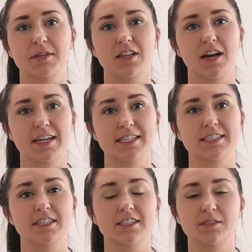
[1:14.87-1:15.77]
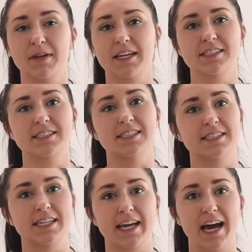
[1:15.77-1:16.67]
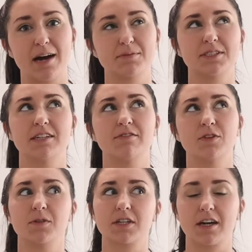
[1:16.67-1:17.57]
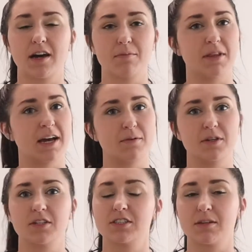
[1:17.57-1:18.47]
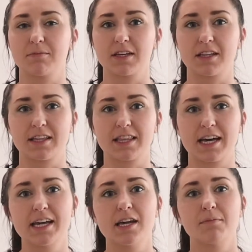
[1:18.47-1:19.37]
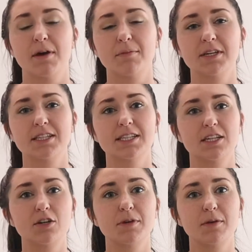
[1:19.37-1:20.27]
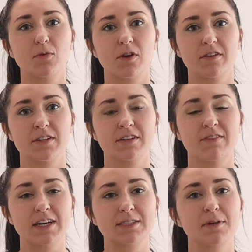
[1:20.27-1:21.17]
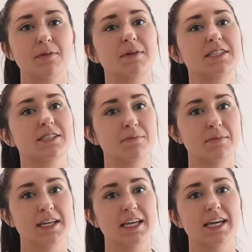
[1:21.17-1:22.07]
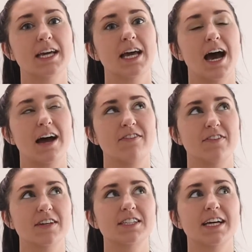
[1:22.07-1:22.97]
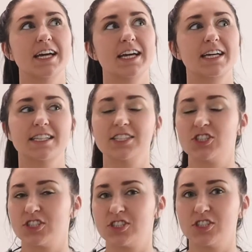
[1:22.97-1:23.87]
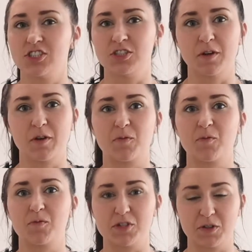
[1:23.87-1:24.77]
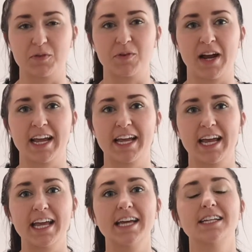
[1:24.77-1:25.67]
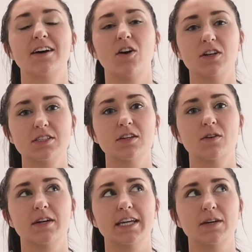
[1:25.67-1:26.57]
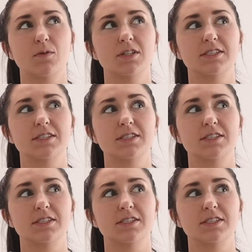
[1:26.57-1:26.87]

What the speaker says: to be a lot easier to make consistent gaps than if you were to cut plywood or something like that. Might be a little bit more of an investment, but to me, I feel like let's just do it right. And also it